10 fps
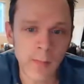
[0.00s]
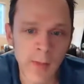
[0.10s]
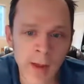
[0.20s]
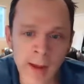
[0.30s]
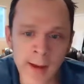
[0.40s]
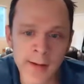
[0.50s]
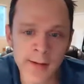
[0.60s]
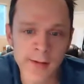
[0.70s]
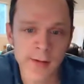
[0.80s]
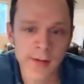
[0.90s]

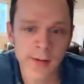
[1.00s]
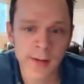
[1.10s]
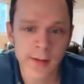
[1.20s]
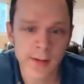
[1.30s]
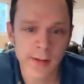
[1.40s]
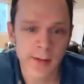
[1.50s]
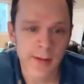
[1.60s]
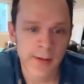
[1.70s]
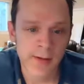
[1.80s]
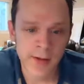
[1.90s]
and
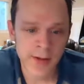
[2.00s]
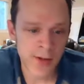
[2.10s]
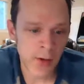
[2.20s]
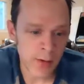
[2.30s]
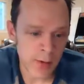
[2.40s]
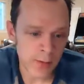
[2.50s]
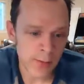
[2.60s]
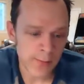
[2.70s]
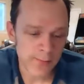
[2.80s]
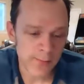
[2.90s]
just show
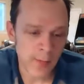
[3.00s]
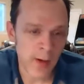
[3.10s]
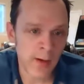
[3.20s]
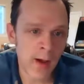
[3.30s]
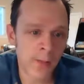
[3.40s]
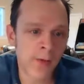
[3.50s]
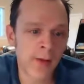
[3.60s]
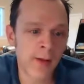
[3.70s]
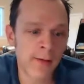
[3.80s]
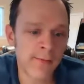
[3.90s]
you a
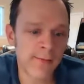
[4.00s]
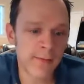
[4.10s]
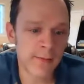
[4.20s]
couple of